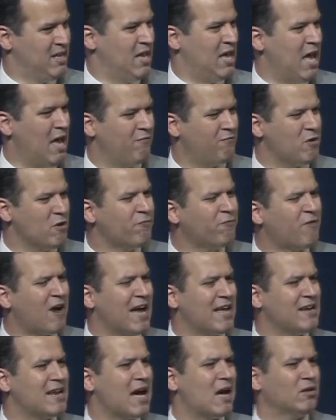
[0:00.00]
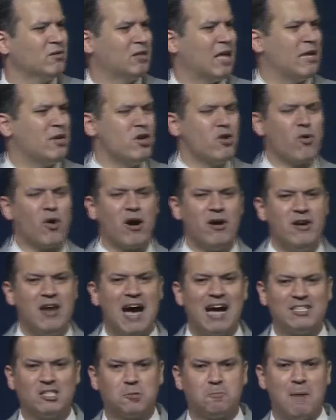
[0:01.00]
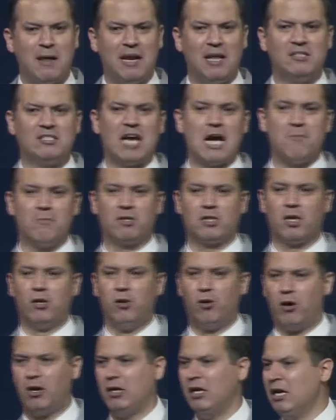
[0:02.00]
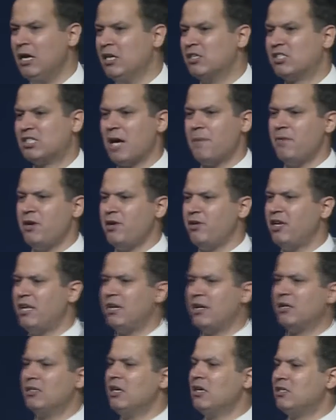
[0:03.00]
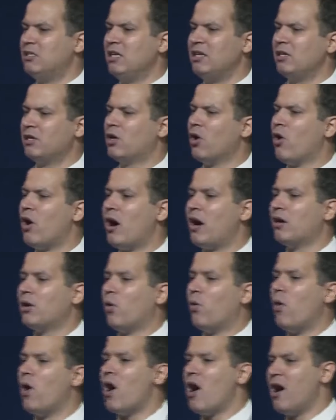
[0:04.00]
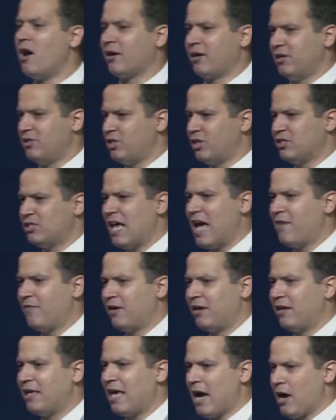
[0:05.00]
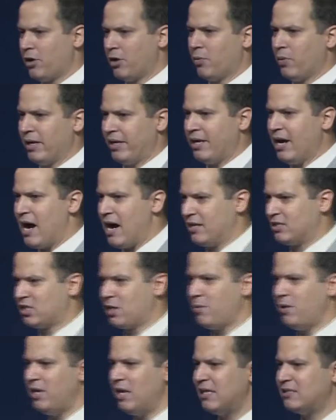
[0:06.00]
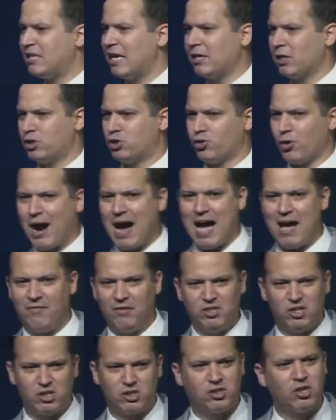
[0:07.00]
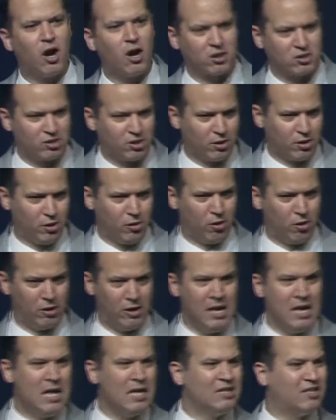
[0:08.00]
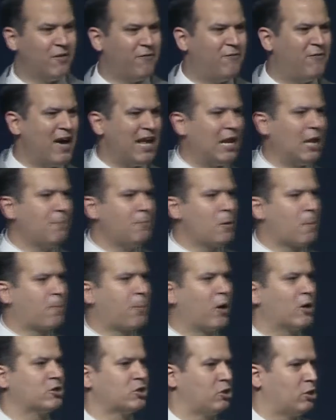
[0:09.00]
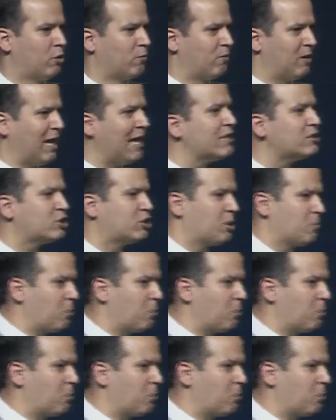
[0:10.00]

If you find out that you are not spending time with the Lord, some of you need to, need to go on a walk and just have an encounter with God. Some of you need to take a drive and just talk to the Lord. Develop your personal relationship